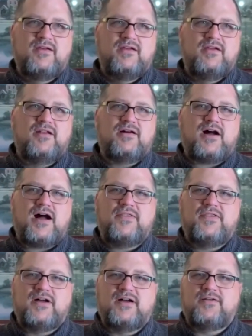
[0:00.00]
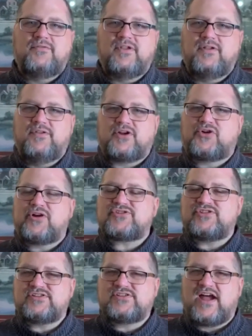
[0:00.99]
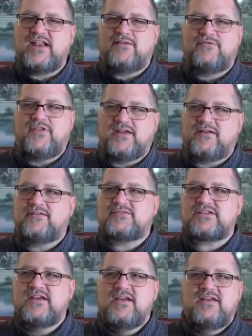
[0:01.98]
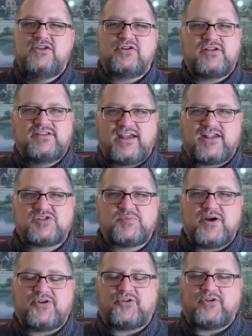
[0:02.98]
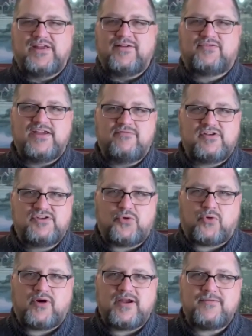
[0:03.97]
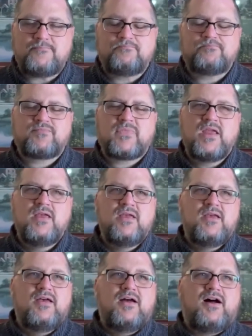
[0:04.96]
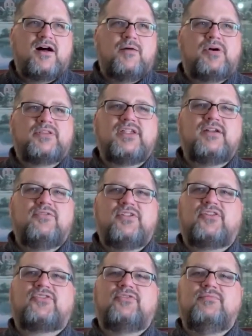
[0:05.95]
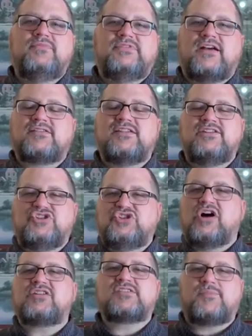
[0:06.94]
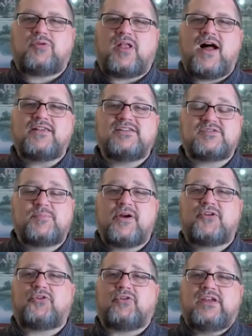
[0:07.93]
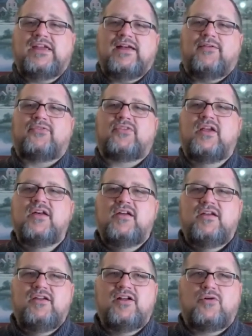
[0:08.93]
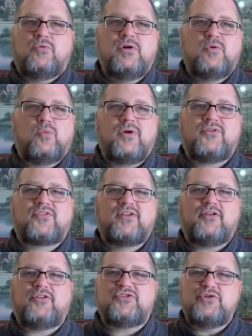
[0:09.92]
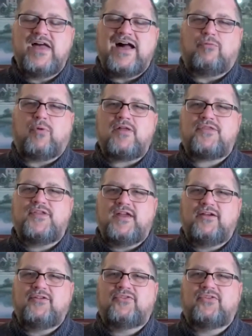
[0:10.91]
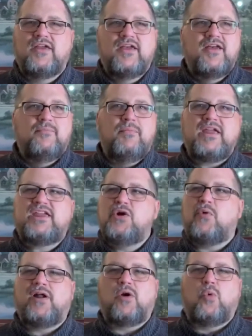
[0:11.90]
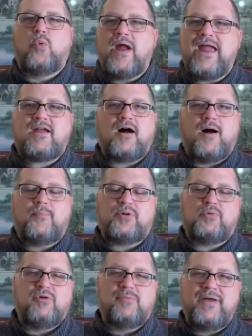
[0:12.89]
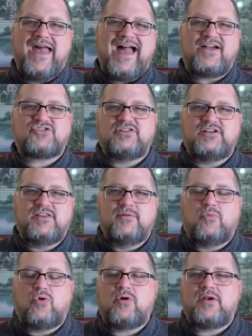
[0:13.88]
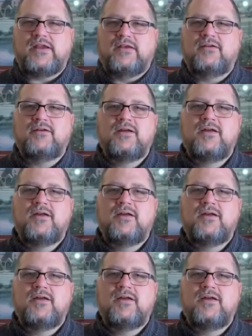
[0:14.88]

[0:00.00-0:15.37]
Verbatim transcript: You know, on the, the, the Christian side of things, you can take a spiritual gift inventory. Uh, but th this doesn't just apply to spiritual gifts. You know, what skills do you have? What things make you want to wake up with passion in the morning?